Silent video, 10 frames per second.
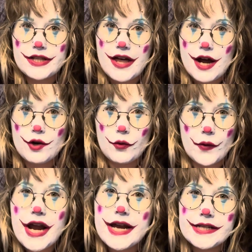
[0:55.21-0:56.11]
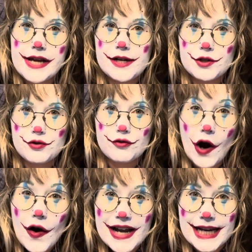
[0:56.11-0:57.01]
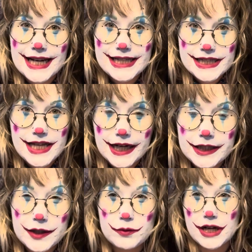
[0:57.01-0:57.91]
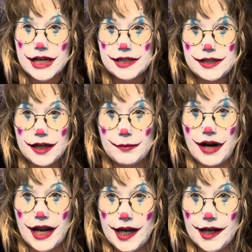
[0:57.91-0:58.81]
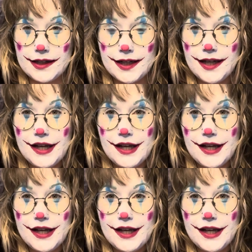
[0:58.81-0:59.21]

that great at drawing exactly what I see in my head.